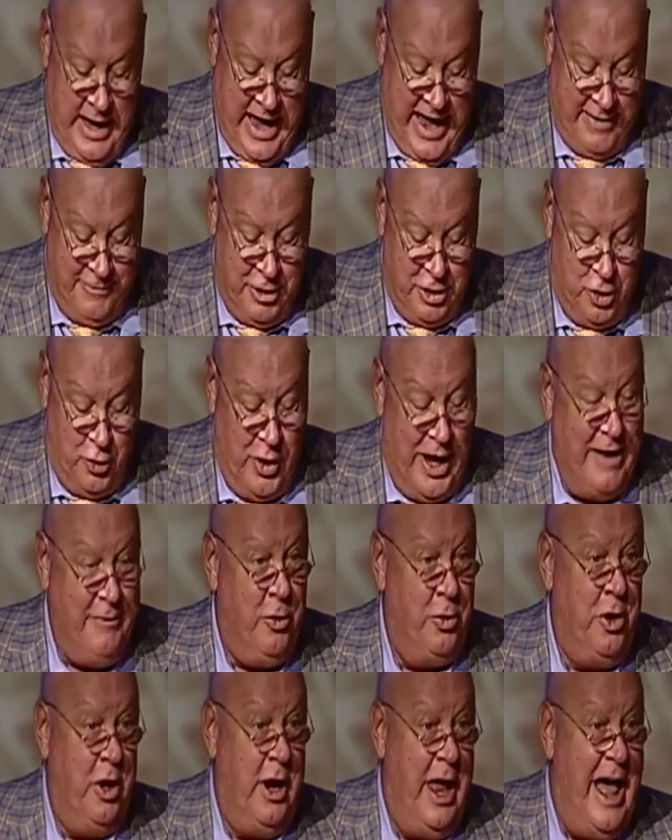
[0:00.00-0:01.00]
Having
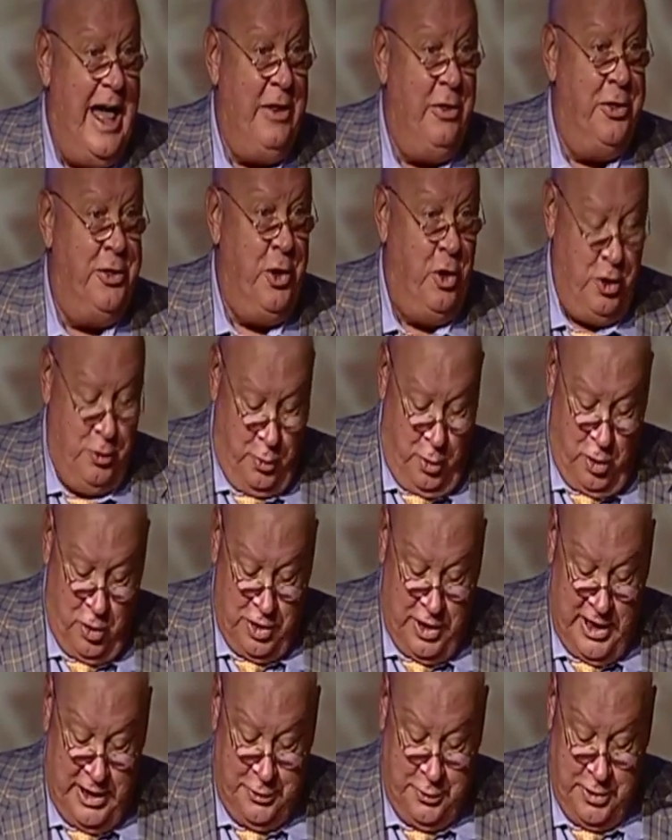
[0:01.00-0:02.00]
traveled a lot in third
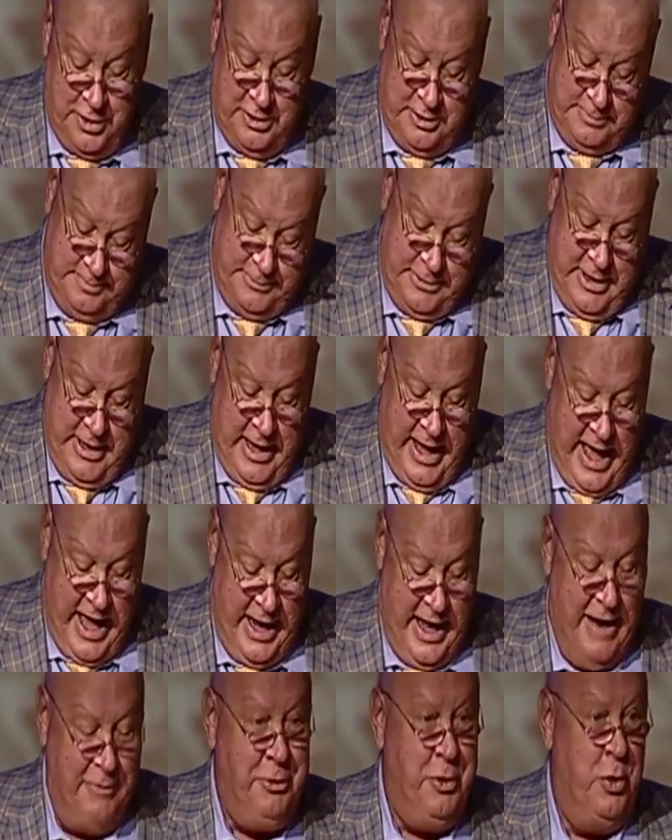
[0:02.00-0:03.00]
world countries,
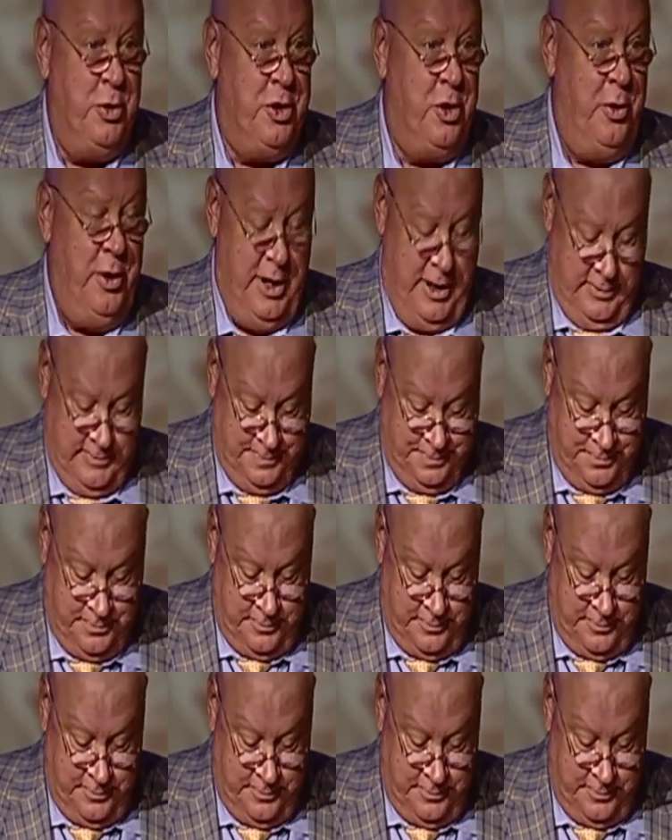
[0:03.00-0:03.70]
I'd have to agree.